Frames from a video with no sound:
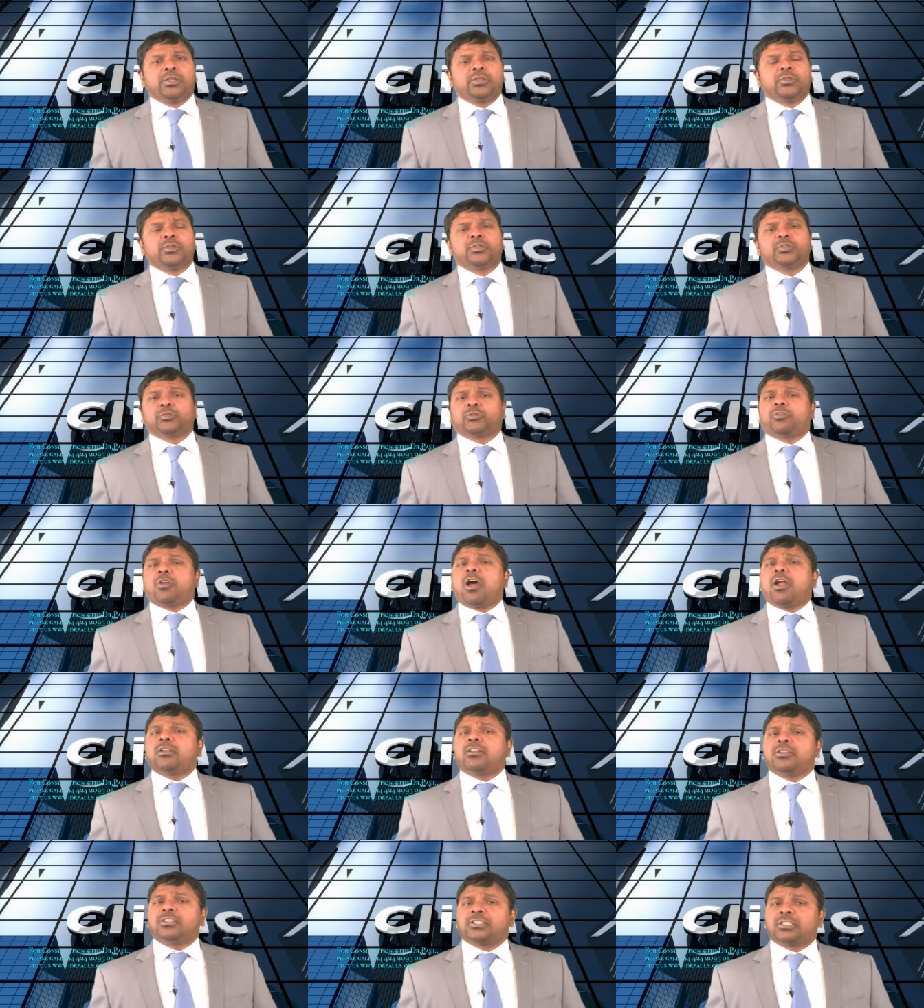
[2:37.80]
You should
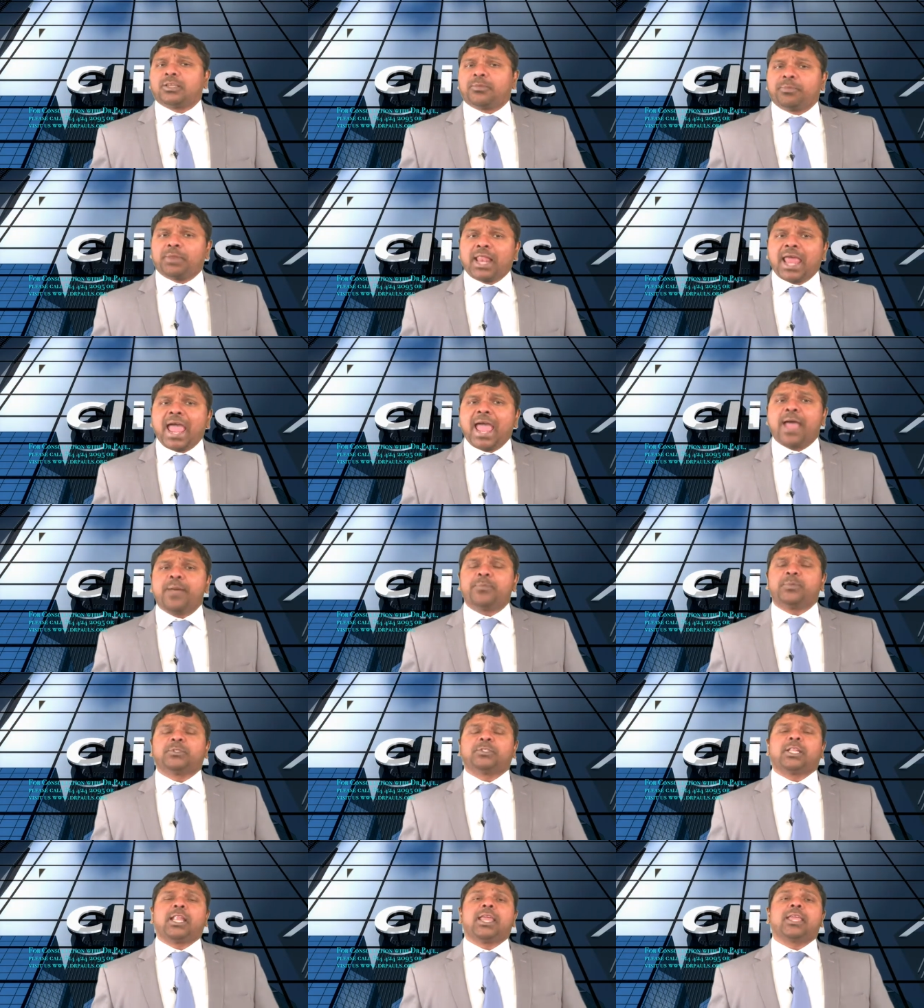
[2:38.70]
order some
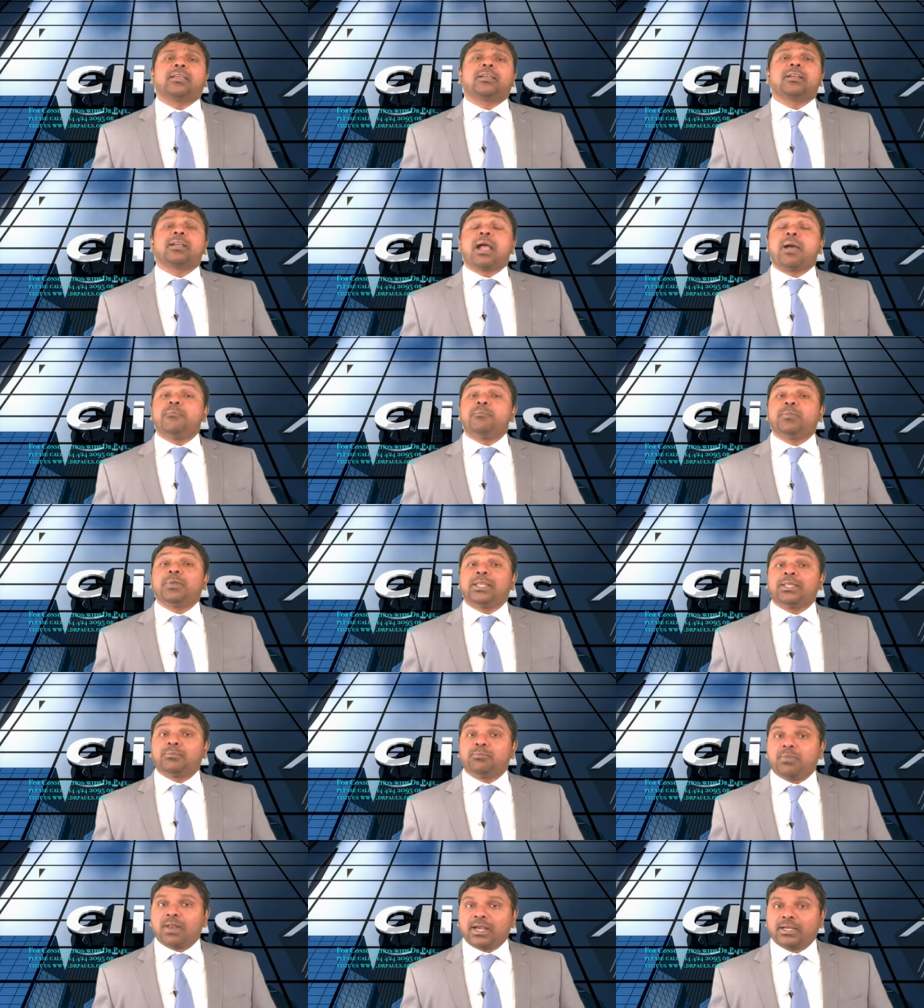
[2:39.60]
labs like
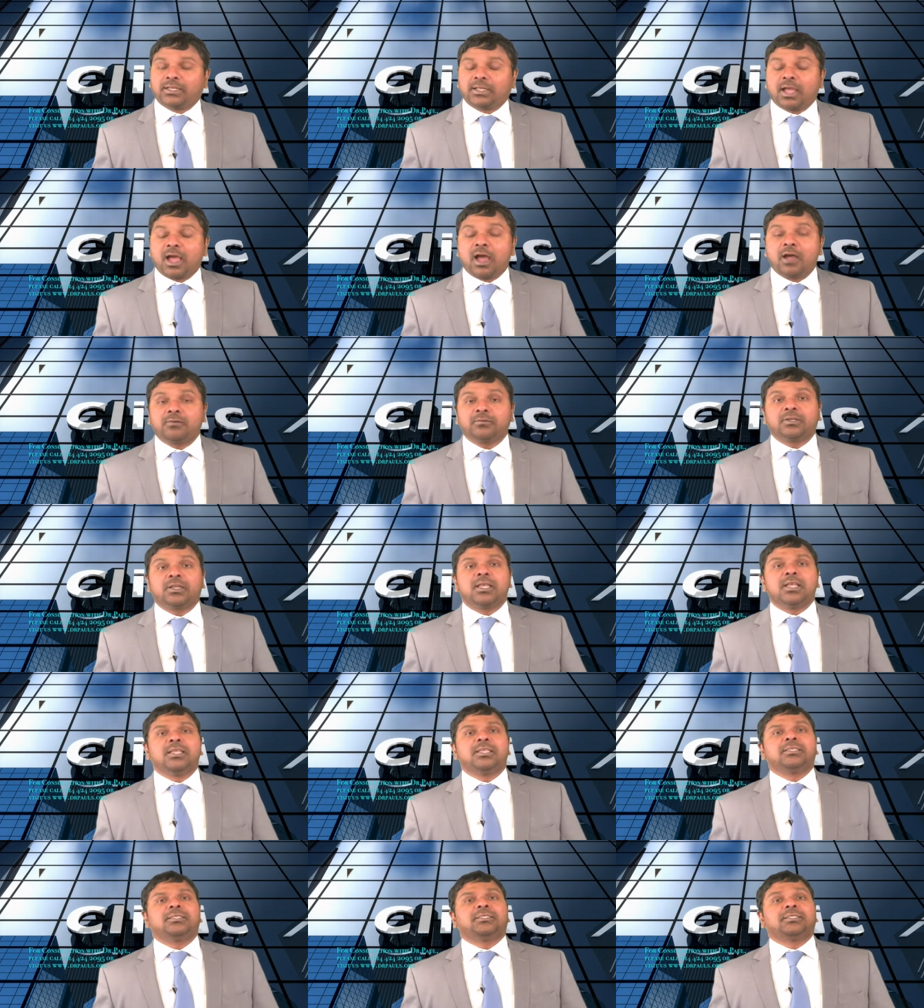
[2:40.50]
complete blood count,
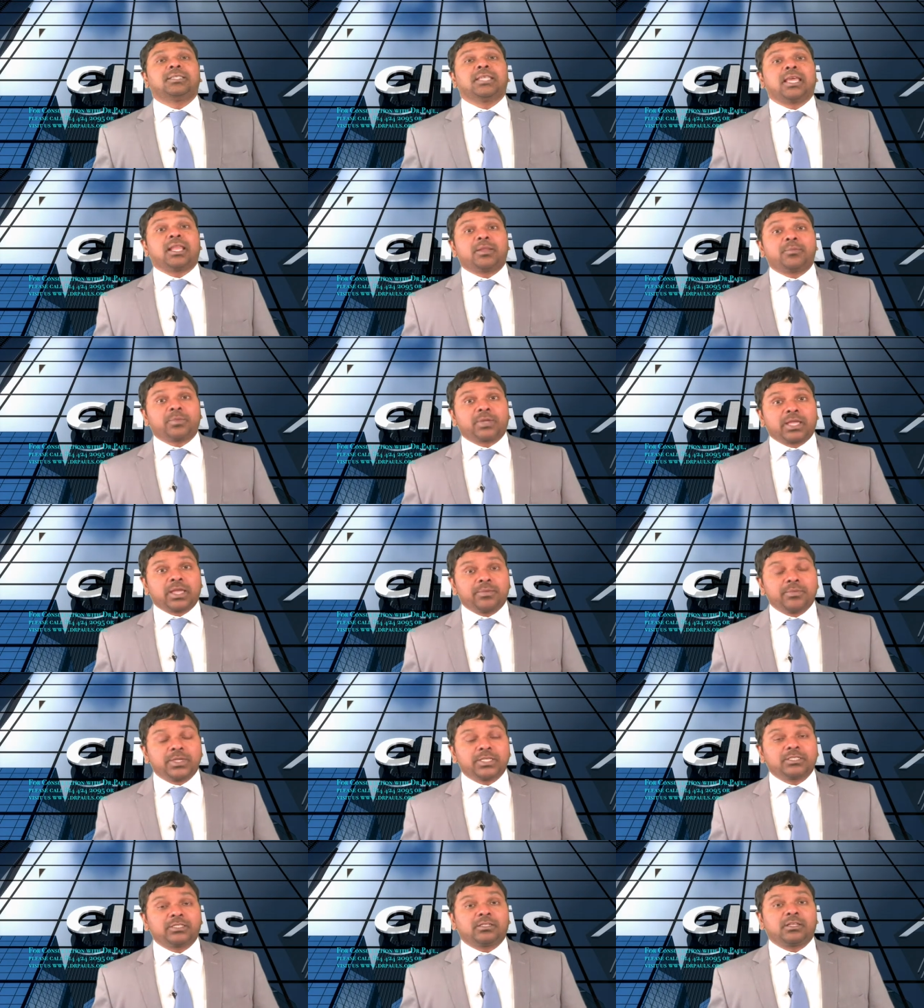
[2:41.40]
serum
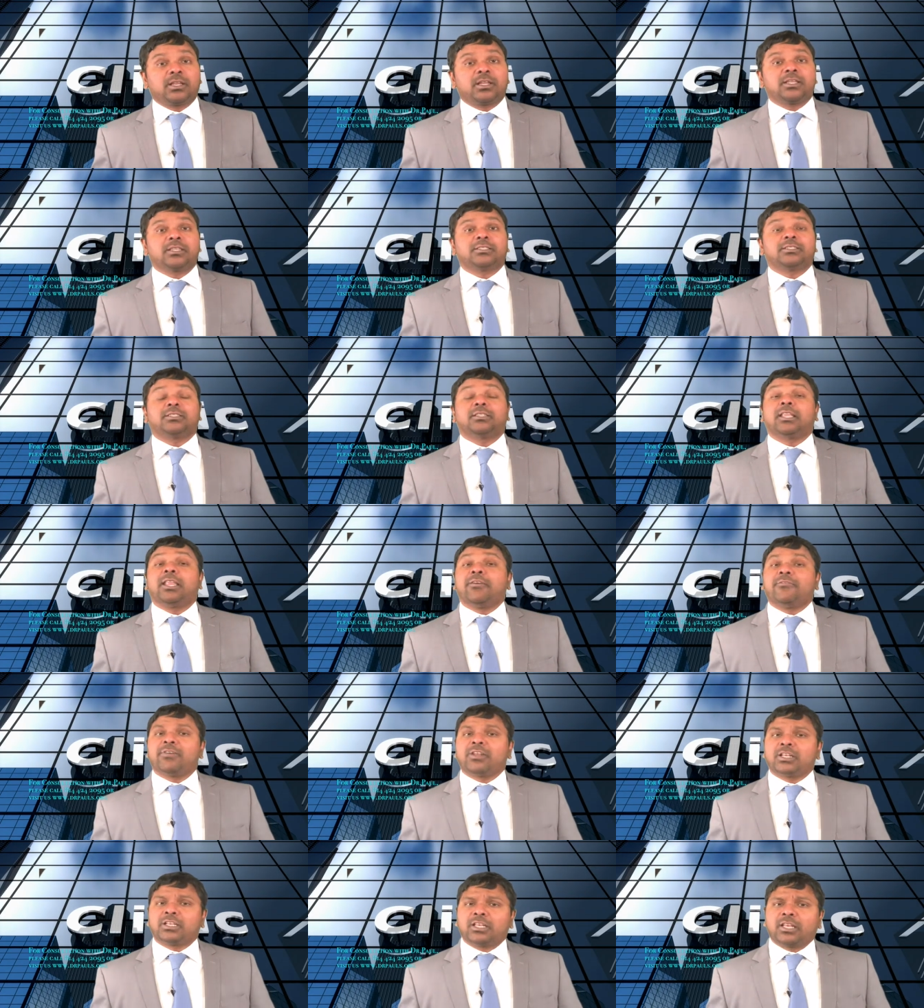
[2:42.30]
chemistries,
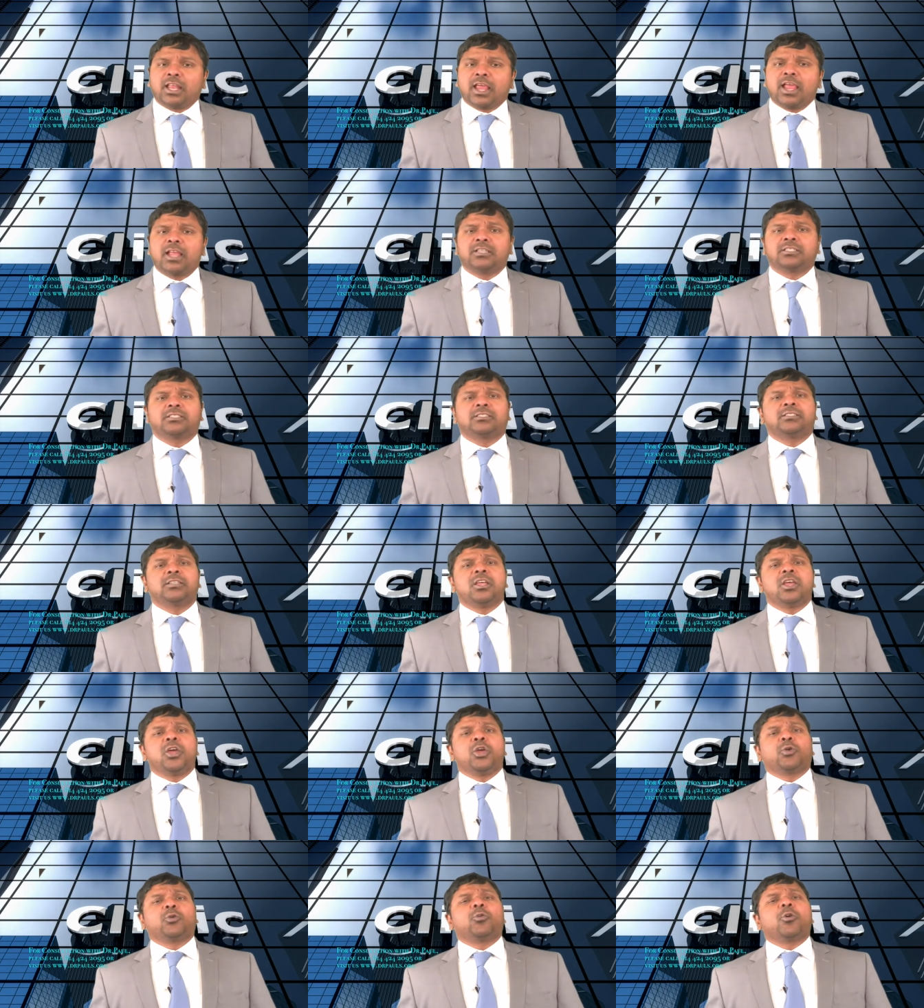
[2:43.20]
liver tests,
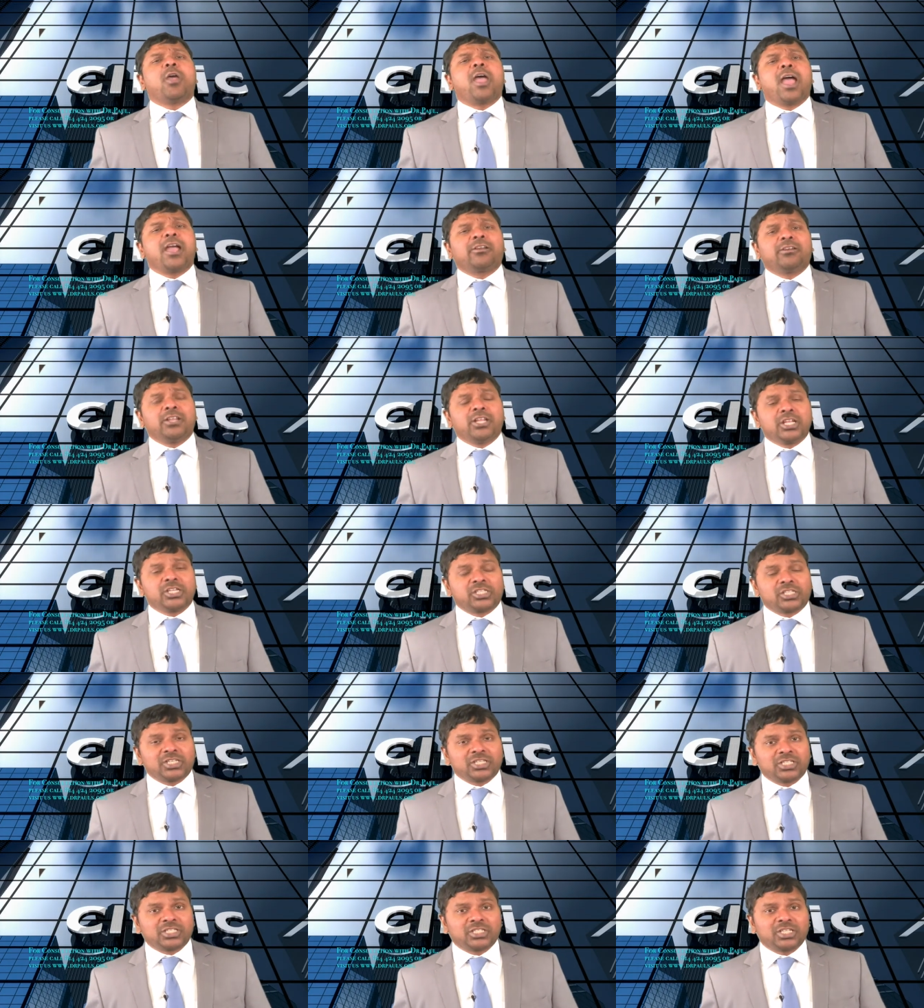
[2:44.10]

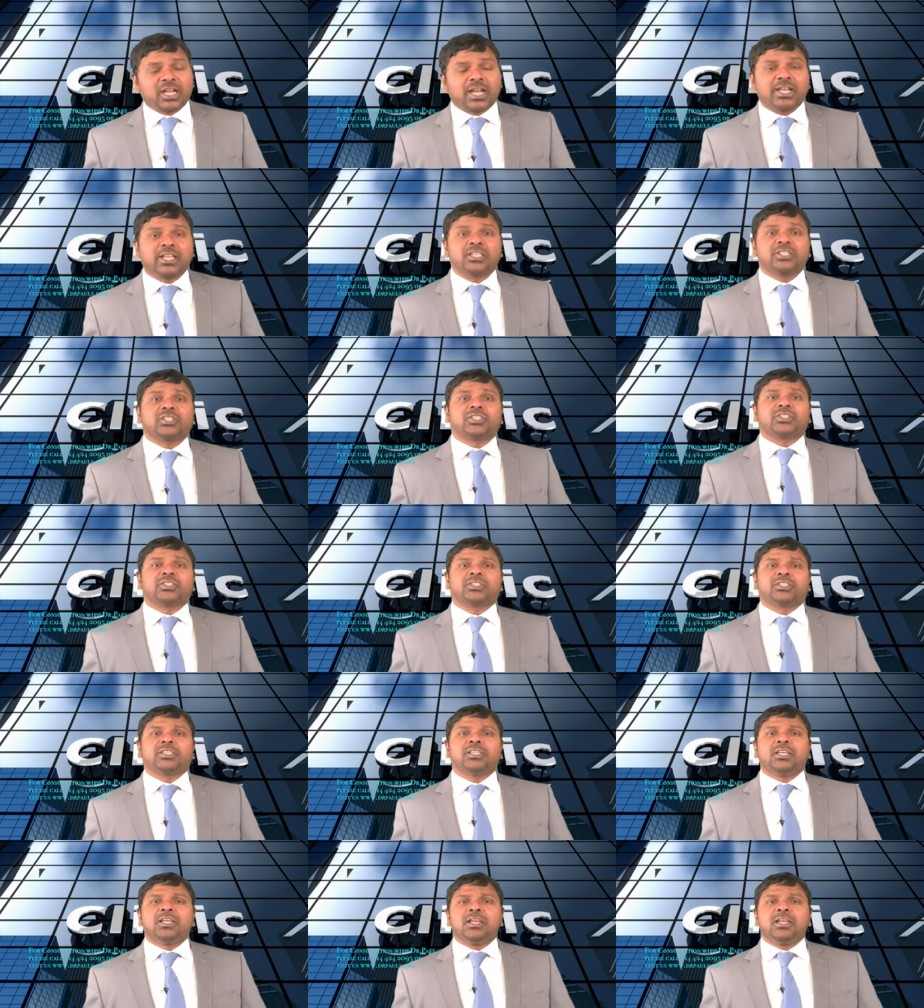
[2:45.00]
coagulation studies.